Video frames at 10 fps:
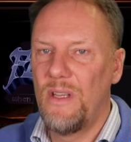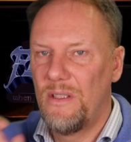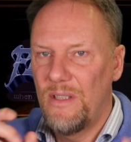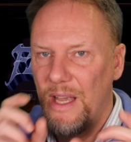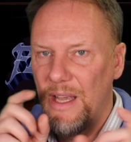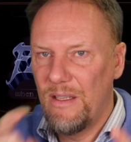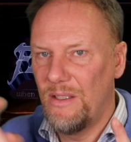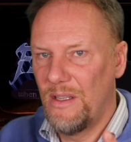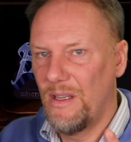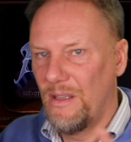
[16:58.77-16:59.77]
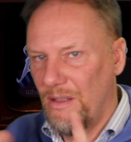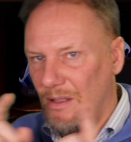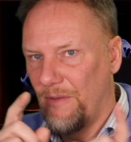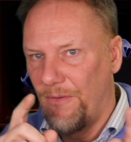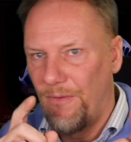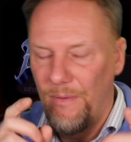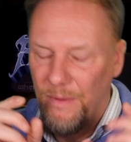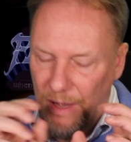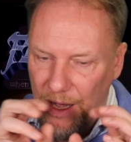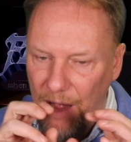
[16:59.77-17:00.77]
it takes
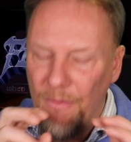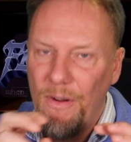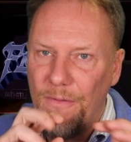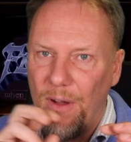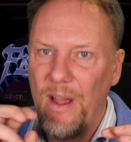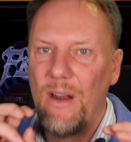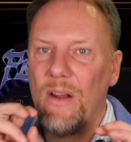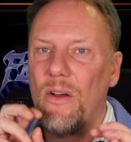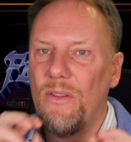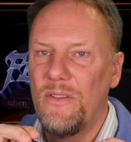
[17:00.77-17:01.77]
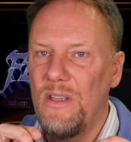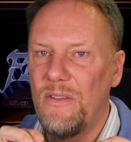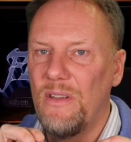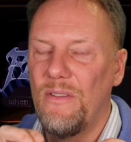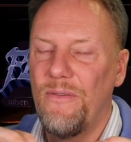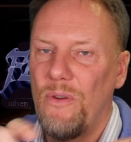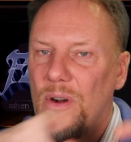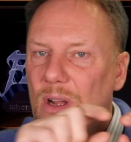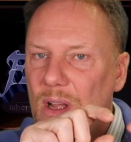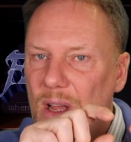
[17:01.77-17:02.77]
every file on the C64